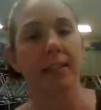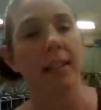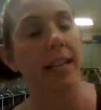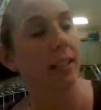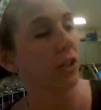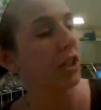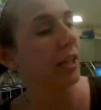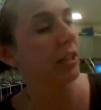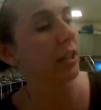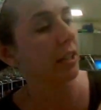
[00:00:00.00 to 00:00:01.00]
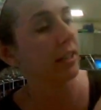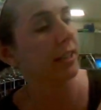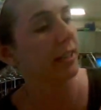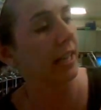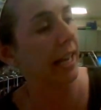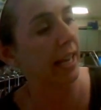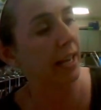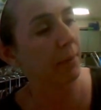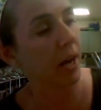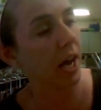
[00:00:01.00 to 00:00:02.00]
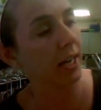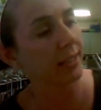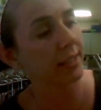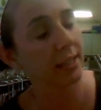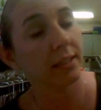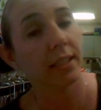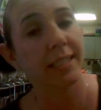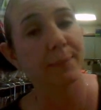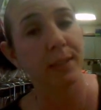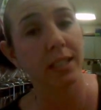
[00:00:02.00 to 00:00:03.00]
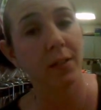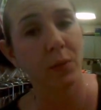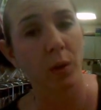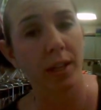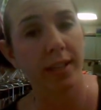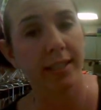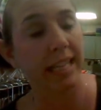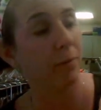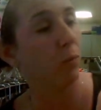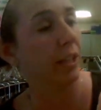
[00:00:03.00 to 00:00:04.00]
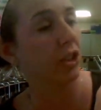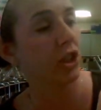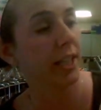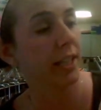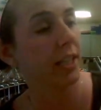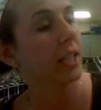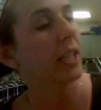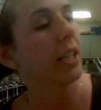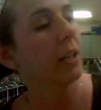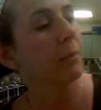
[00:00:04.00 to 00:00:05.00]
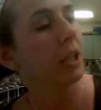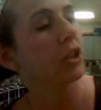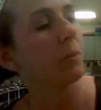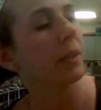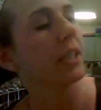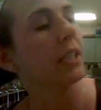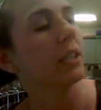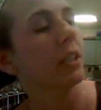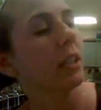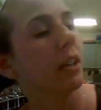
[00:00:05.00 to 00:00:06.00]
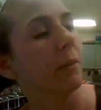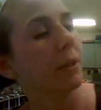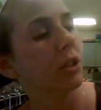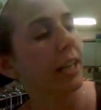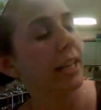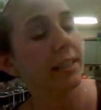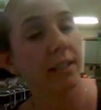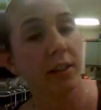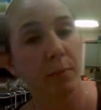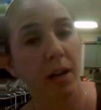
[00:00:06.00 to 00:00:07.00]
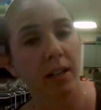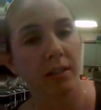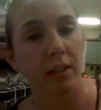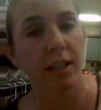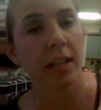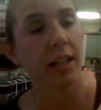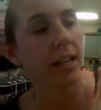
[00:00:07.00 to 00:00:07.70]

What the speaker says: it's lightly shaded. There is a box that's split into 4ths and one is shaded. Picture B, or picture A has another box, sorry.